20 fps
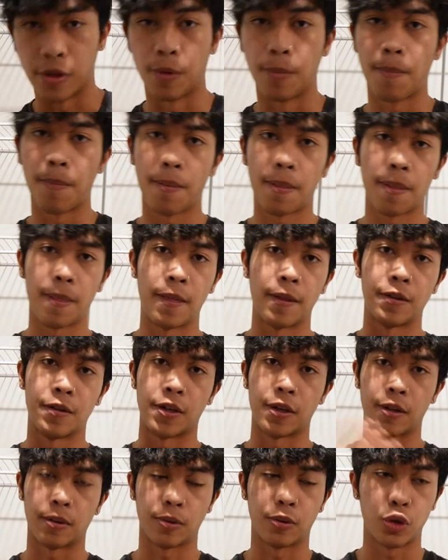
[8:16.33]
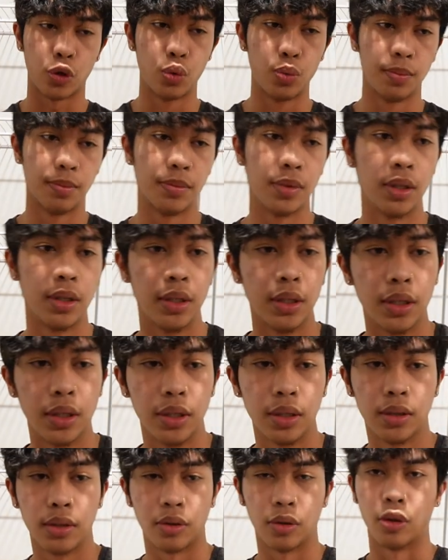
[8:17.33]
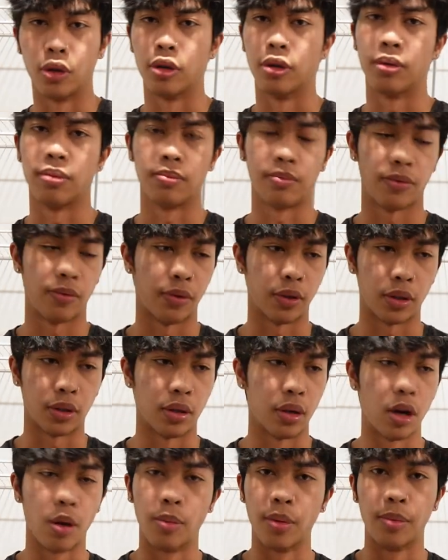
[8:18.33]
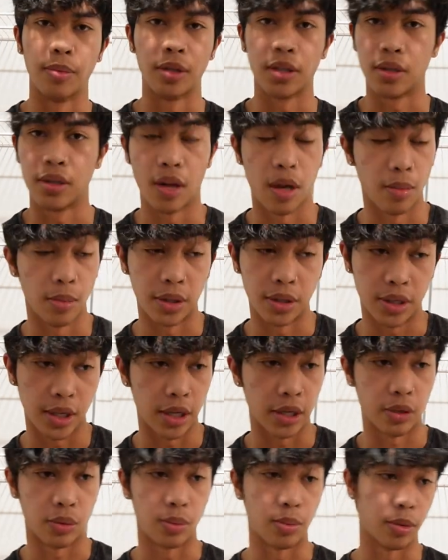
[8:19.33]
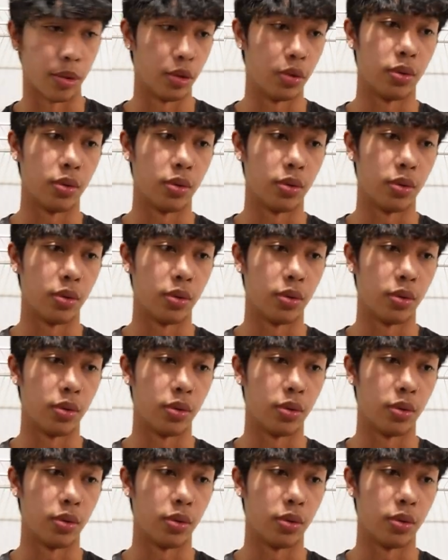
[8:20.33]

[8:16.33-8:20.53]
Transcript: no. Take two. Or fucking how many how many takes we've been